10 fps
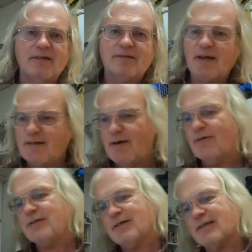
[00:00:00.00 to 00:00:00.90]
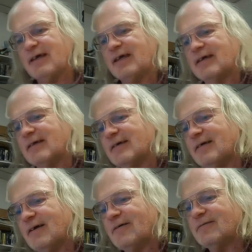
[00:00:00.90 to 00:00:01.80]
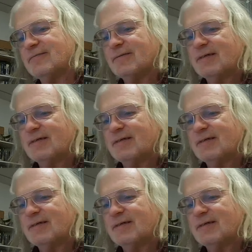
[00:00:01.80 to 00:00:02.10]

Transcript: So I know what you're thinking, you know.